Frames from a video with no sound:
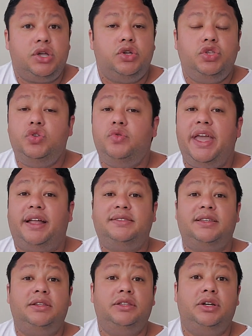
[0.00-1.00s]
You get
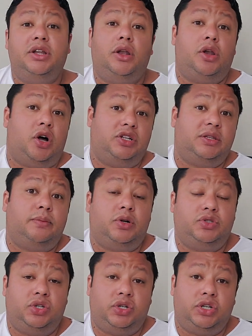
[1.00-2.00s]
to learn a lot
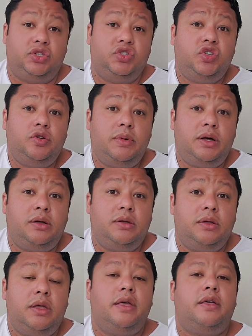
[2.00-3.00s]
about your consumer,
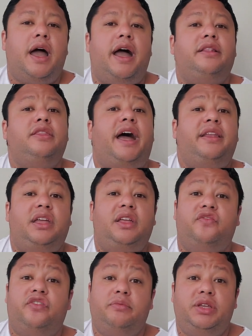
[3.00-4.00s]
and that
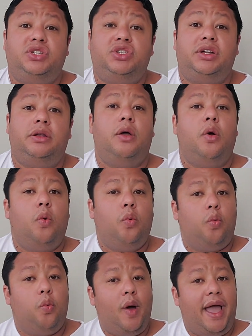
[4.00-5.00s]
information,
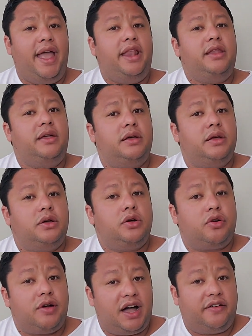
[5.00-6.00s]
when
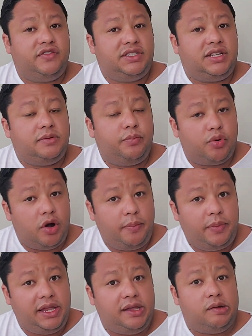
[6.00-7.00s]
crafted
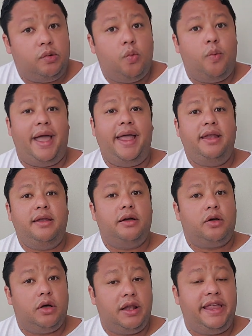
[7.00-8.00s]
properly, when
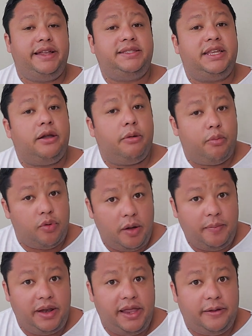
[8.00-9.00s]
collated
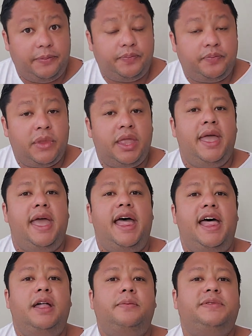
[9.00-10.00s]
properly,
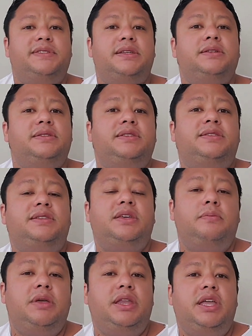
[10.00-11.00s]
helps
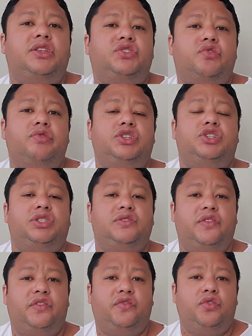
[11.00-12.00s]
determine iterations
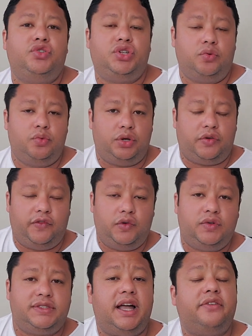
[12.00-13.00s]
for future
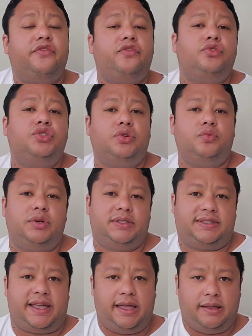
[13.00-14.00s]
workflows and future work
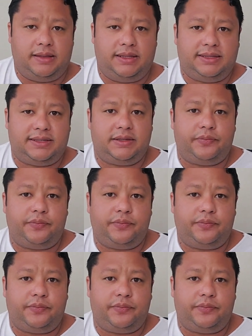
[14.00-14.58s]
cycles.